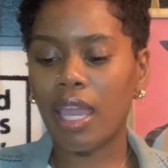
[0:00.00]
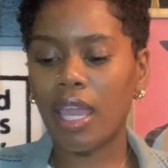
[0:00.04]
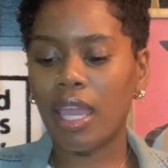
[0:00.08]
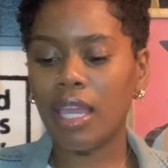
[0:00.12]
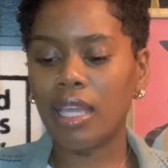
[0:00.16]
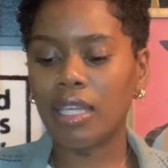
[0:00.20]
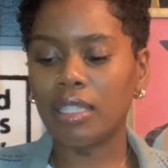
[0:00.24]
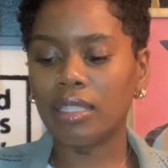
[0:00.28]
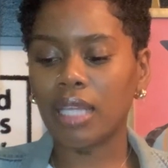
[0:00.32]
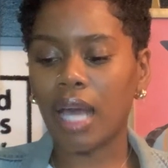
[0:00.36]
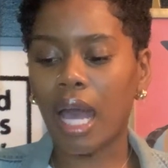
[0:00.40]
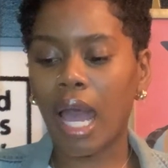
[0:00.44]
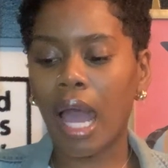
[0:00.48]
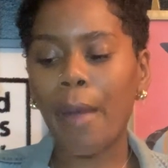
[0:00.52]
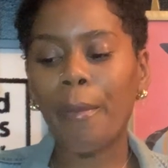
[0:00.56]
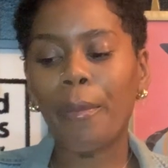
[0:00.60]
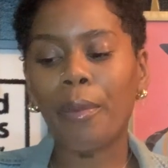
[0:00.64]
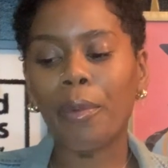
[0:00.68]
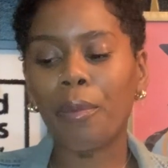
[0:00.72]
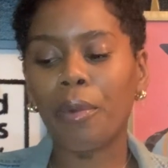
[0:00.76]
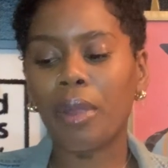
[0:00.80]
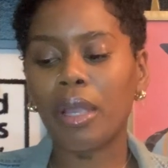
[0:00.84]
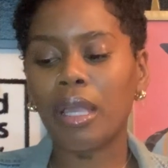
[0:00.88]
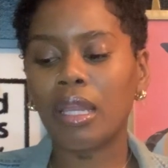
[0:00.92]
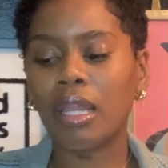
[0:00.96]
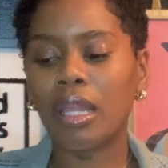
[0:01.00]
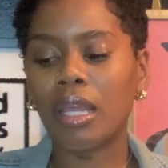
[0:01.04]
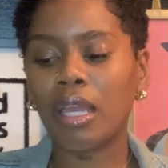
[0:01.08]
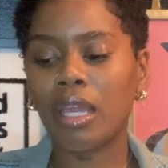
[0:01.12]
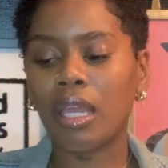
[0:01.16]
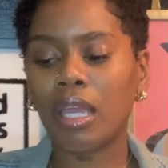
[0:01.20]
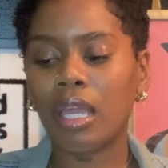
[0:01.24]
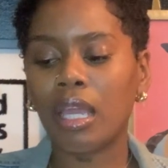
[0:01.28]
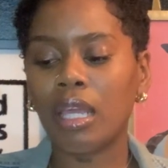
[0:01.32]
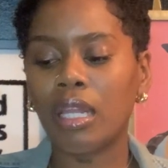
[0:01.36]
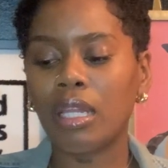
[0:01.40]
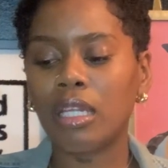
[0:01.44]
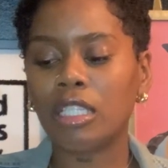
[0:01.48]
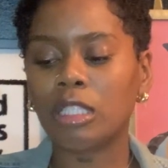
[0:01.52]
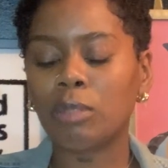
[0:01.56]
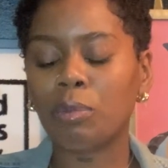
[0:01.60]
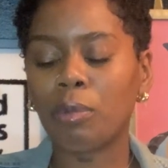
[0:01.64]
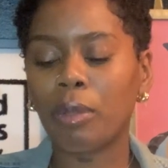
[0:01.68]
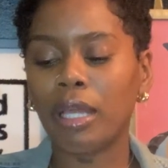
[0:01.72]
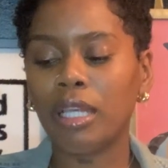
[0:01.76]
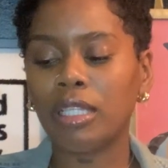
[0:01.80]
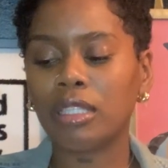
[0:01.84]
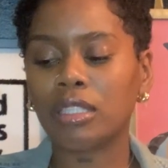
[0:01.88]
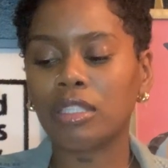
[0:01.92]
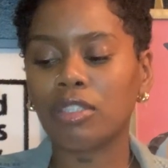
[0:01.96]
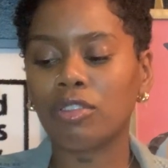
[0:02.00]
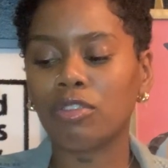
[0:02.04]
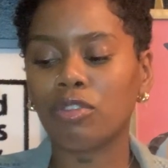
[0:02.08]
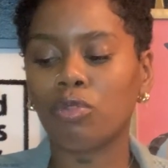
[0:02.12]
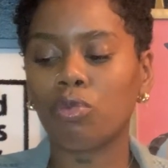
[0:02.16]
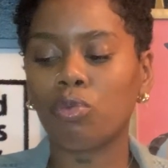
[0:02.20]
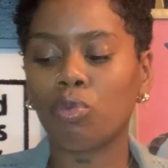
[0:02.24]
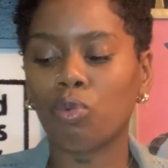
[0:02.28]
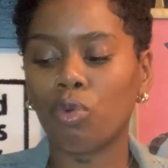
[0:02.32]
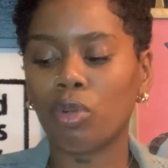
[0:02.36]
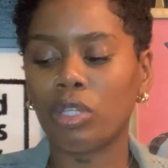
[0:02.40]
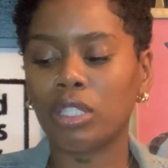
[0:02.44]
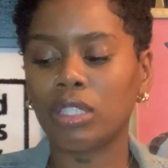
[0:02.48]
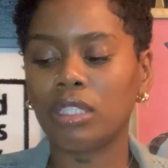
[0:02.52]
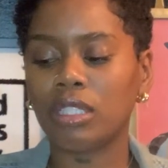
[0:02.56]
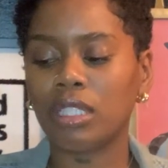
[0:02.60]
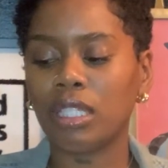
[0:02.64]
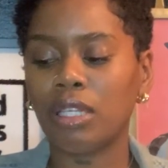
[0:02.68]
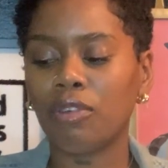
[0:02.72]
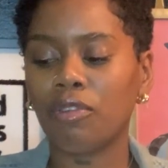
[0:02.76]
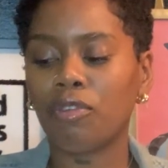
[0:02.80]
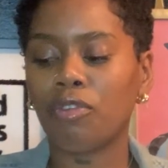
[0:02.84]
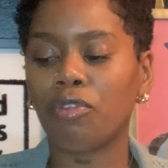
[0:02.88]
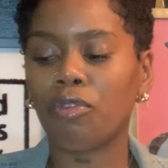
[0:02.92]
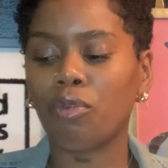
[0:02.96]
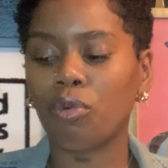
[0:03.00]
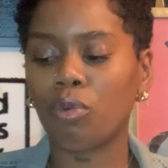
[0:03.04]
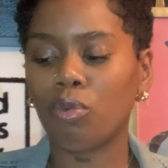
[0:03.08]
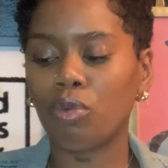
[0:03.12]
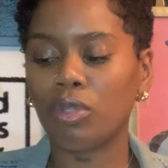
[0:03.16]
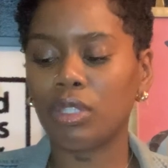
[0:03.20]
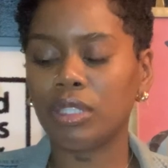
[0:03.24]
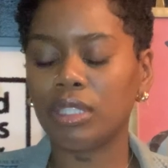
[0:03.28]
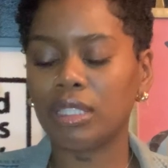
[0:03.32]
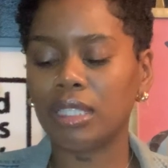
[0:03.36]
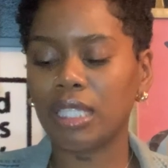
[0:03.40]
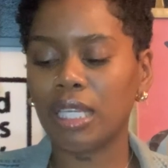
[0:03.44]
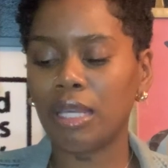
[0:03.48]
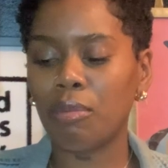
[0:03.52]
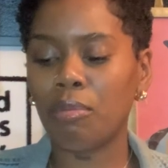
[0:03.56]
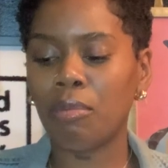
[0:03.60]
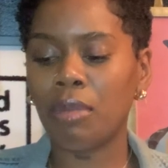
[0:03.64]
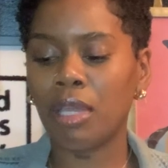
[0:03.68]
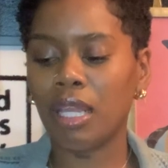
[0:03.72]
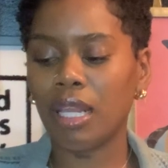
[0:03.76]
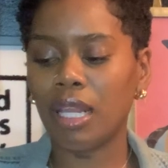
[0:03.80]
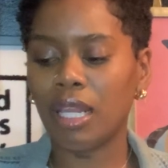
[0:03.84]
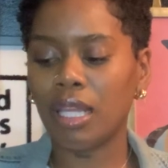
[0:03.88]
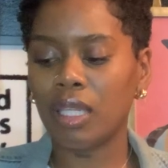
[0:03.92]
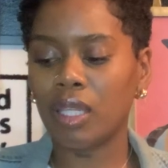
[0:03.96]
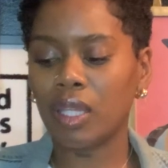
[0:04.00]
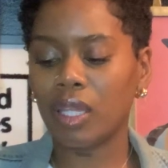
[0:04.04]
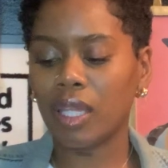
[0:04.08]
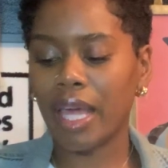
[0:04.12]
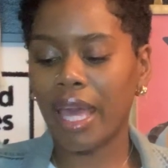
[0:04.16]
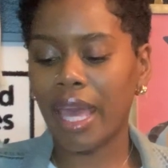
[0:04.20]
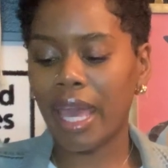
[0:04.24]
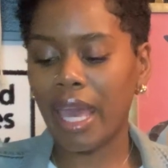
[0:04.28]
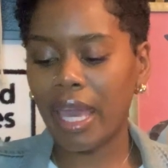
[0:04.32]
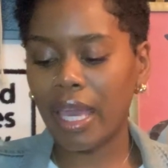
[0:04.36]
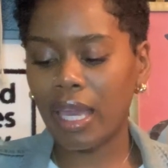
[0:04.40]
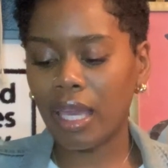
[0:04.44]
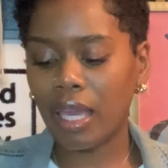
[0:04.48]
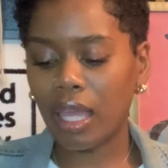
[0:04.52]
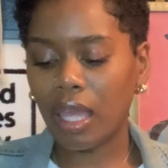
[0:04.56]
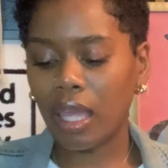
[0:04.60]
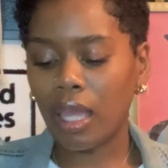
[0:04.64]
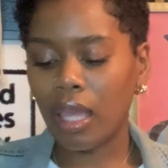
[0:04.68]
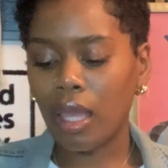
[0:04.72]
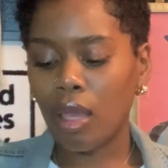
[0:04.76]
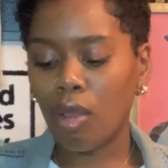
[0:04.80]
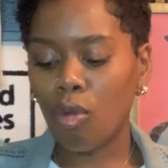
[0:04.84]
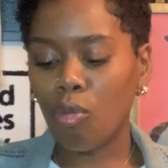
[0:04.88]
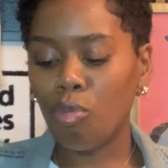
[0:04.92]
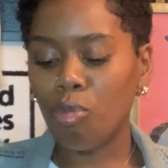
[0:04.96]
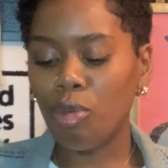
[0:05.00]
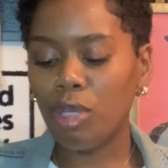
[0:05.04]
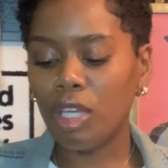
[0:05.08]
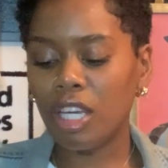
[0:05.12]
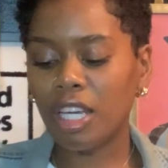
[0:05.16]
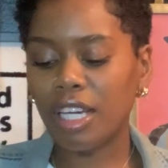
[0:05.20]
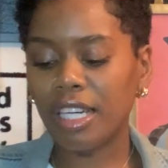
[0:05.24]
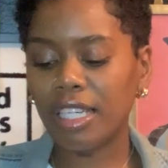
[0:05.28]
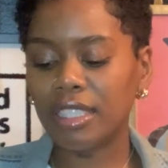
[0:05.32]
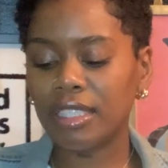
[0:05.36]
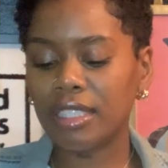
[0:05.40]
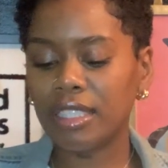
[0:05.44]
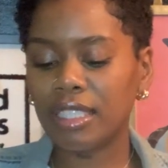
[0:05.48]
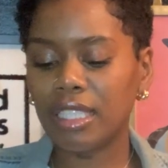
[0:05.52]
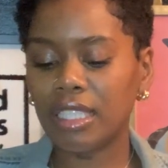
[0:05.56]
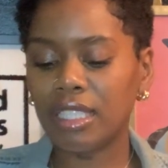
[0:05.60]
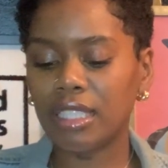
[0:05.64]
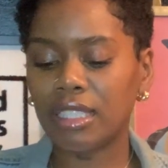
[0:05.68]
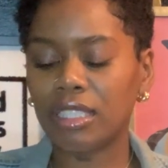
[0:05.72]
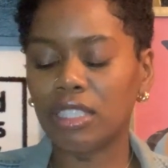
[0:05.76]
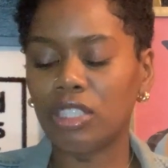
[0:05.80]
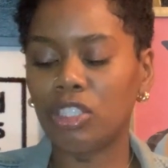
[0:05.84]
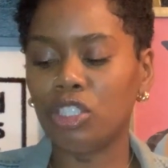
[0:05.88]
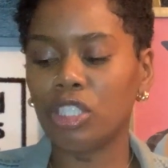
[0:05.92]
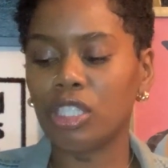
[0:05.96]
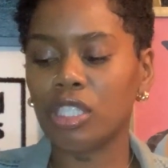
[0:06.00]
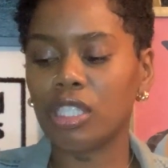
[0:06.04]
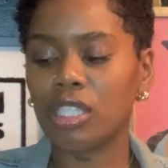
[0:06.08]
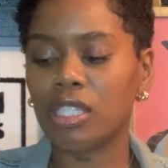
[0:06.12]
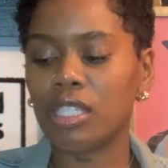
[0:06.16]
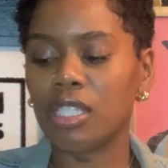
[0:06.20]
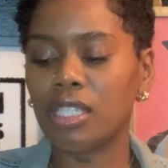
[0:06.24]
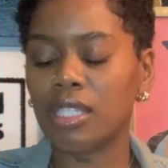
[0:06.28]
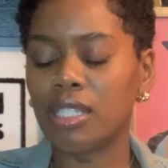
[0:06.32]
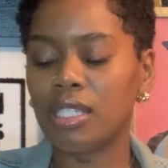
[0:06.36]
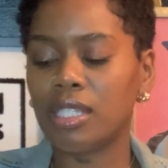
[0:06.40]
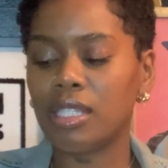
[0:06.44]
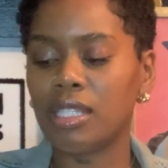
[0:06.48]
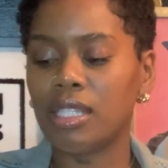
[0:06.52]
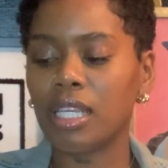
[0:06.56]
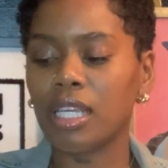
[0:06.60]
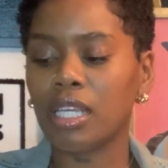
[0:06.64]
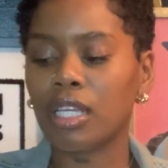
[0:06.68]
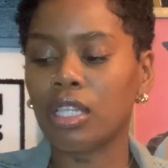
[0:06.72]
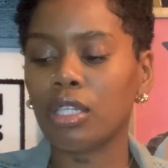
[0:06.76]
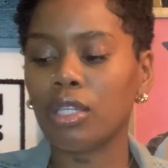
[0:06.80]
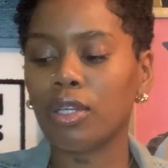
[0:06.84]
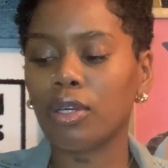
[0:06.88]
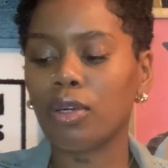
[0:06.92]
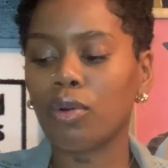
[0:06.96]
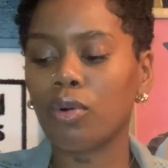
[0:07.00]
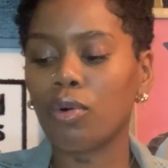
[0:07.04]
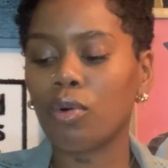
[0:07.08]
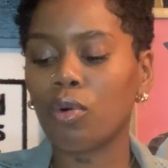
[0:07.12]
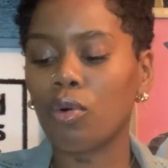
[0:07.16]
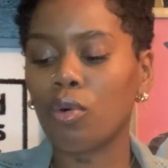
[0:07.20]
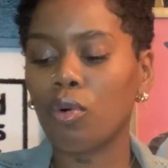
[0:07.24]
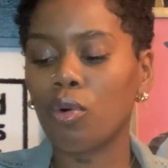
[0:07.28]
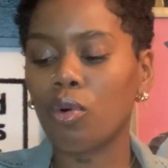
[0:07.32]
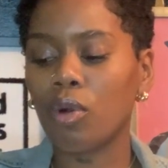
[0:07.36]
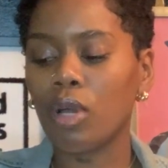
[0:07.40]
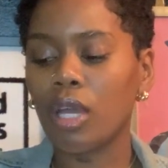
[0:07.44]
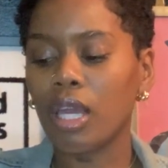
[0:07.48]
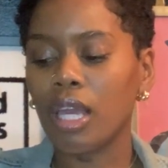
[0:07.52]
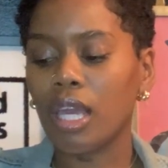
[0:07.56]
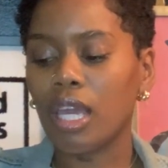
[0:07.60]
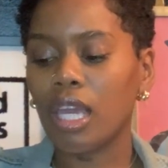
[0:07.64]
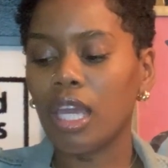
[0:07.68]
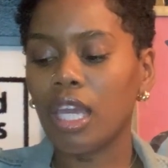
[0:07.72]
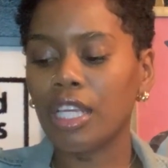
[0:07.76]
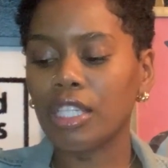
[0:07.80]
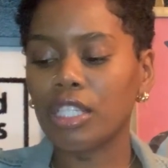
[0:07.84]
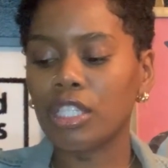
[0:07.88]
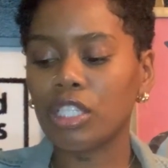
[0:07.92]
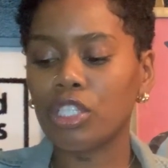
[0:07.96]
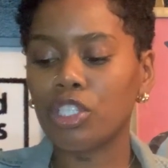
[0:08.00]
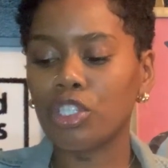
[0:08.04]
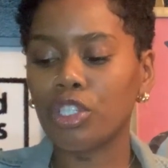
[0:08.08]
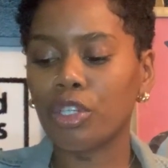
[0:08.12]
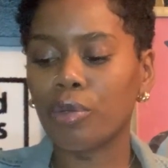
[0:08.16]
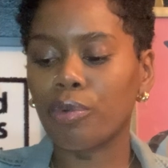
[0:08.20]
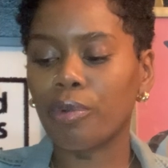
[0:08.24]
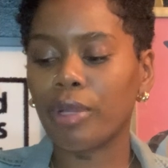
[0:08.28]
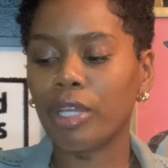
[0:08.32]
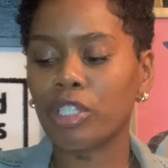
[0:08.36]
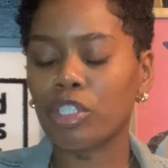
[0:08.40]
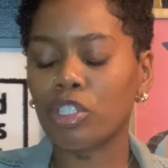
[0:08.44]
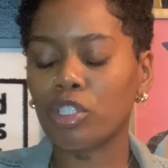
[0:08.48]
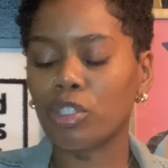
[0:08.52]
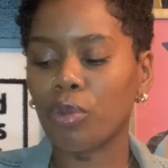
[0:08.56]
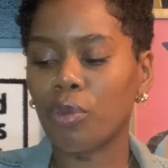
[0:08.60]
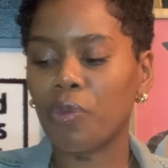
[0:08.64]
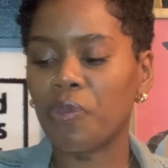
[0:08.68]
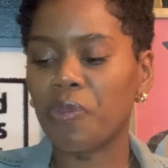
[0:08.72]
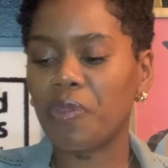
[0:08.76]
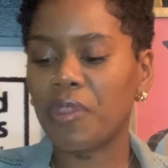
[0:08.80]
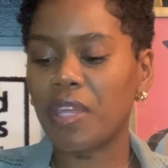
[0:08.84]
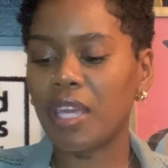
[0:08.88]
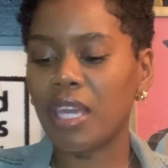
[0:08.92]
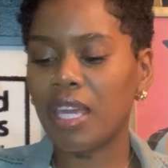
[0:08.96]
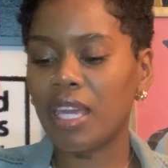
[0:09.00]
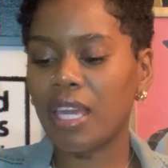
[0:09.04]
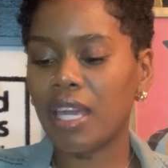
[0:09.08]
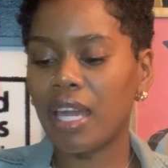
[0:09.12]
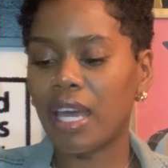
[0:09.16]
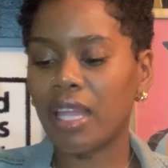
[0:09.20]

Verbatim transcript: is operating in this place of resent resentment and lack because it's just this cyclical intergenerational thing.